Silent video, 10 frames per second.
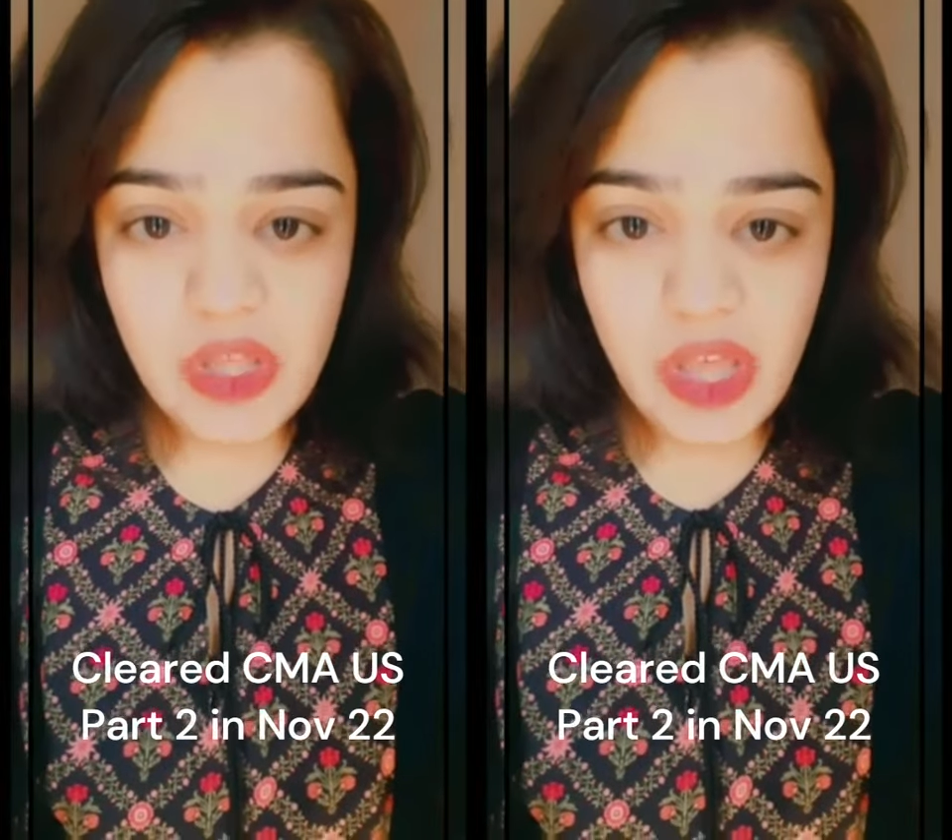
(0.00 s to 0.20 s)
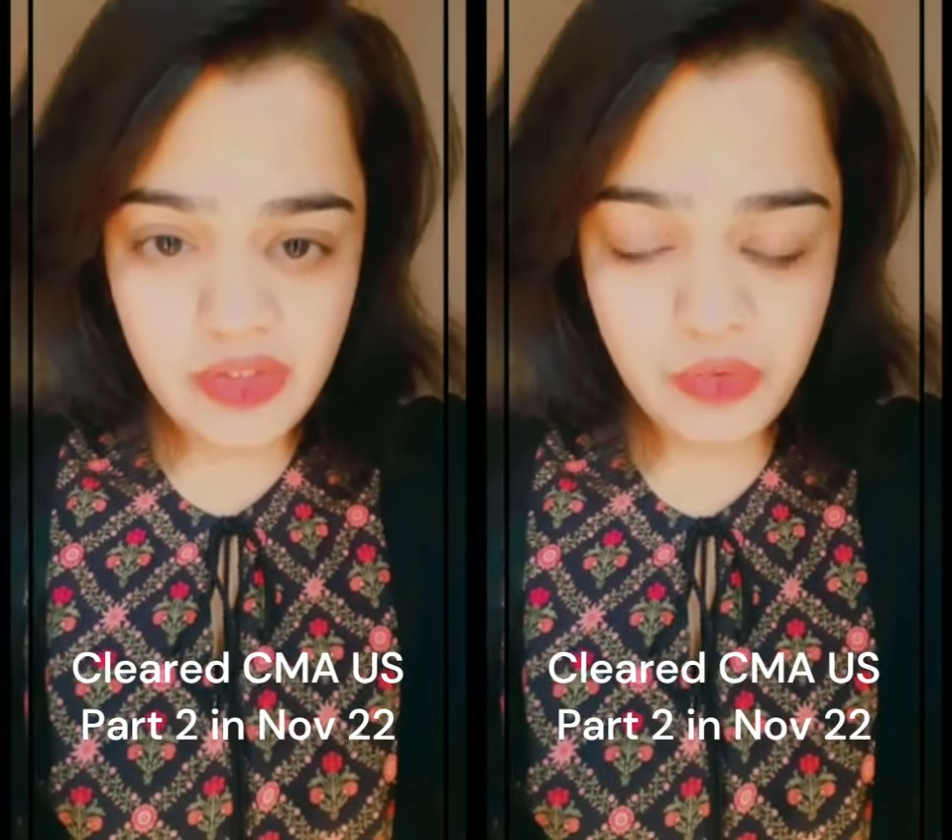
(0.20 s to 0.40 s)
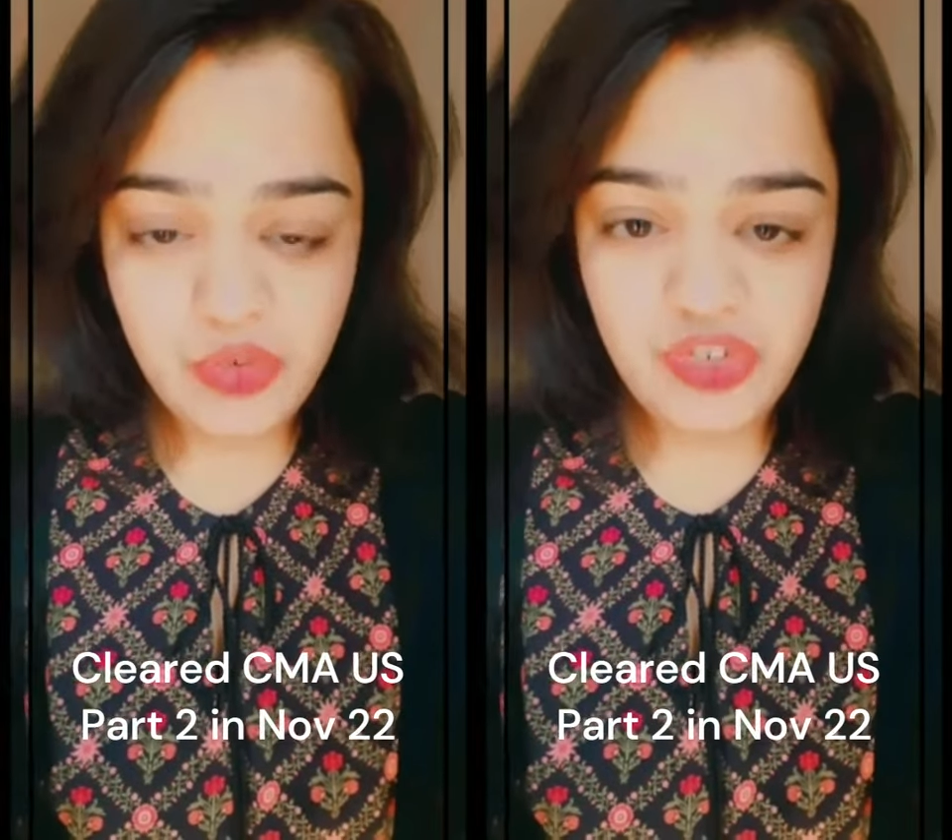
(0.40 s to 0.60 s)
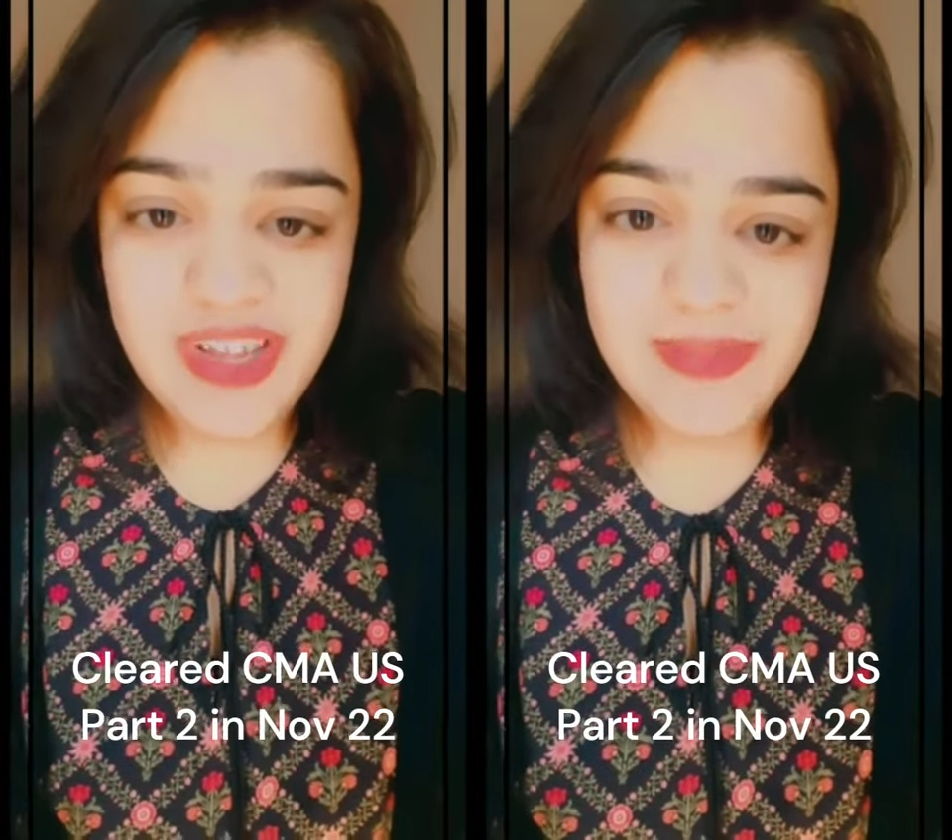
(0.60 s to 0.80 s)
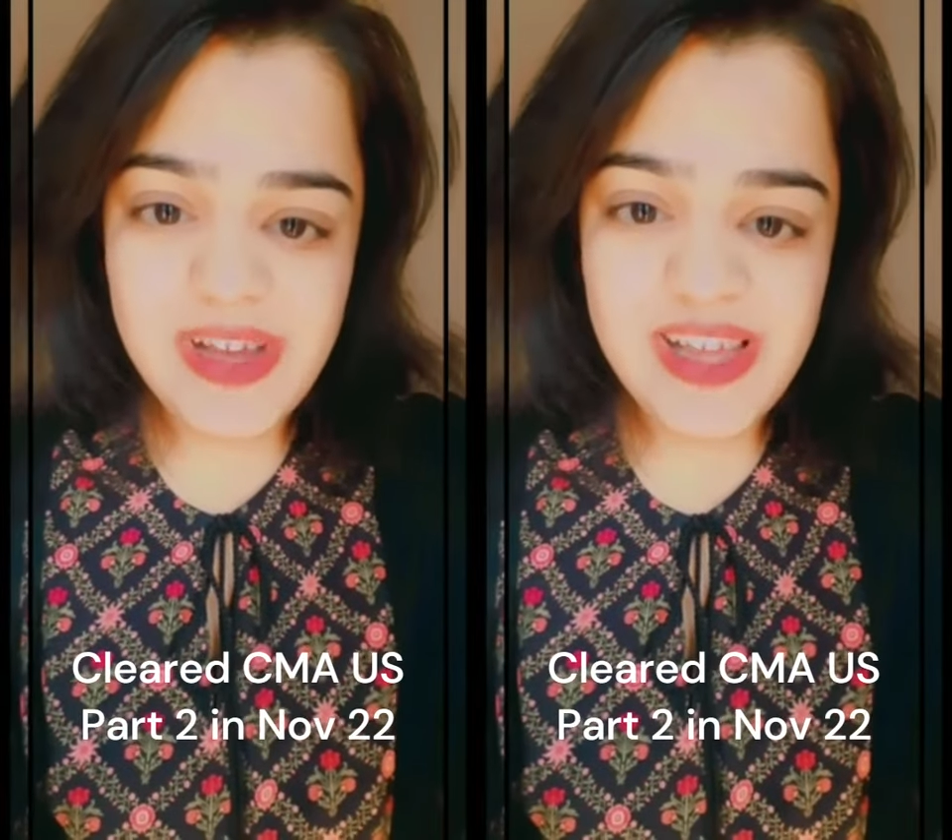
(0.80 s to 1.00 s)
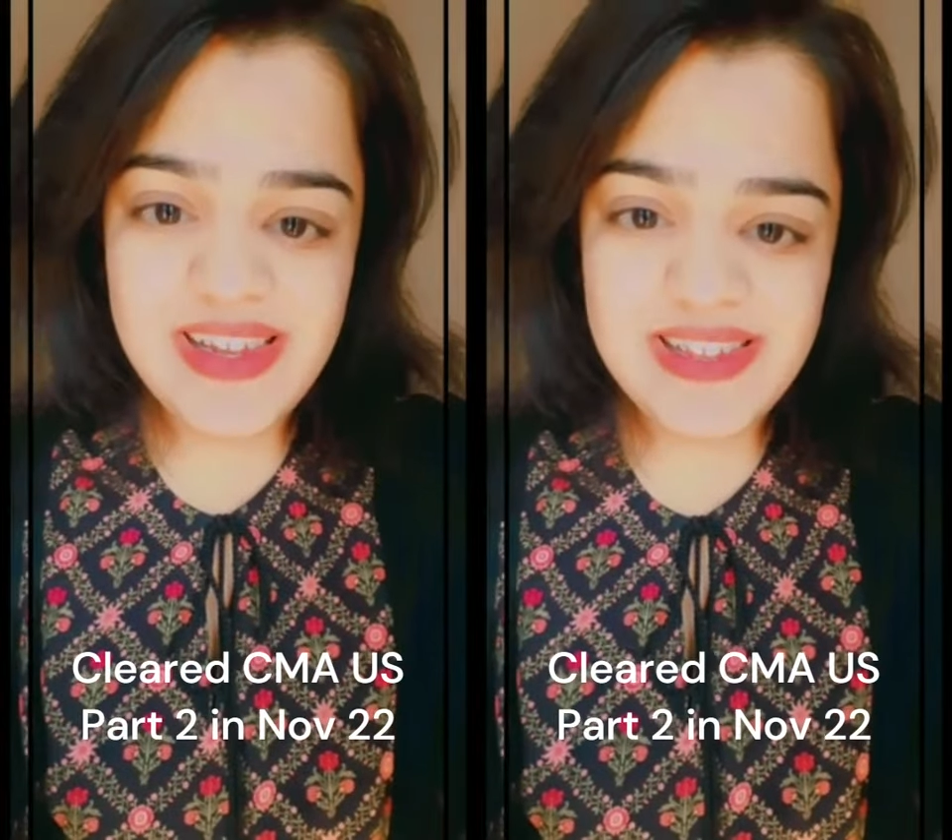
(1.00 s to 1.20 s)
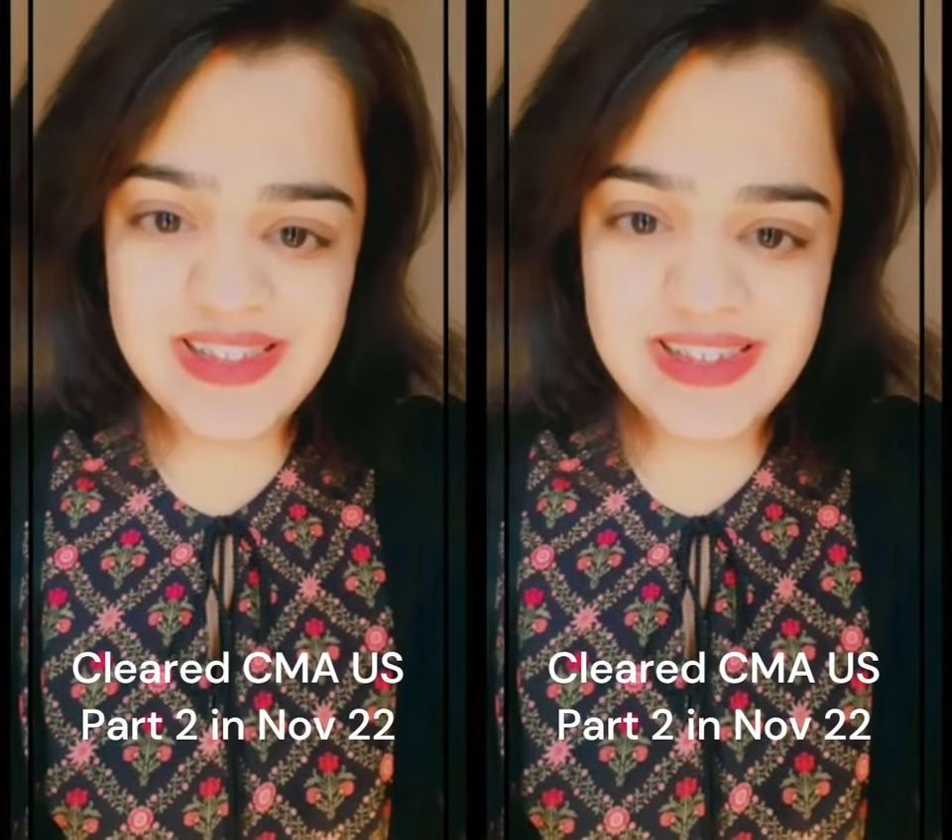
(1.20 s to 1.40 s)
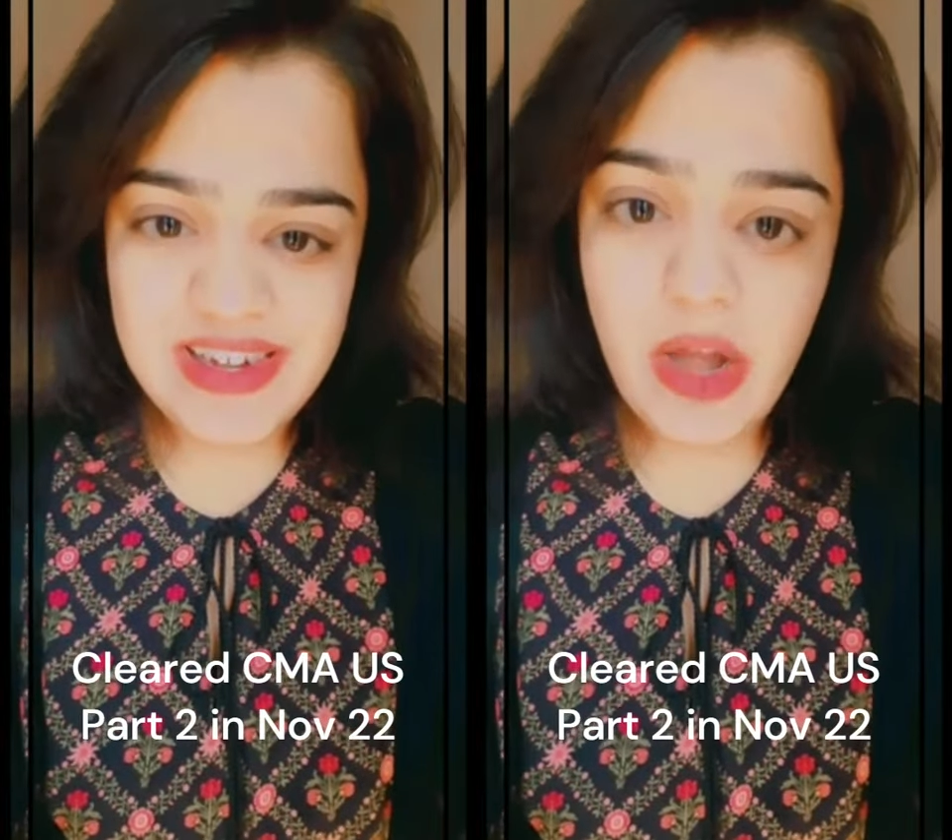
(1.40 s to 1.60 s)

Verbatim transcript: thank sushant bala sir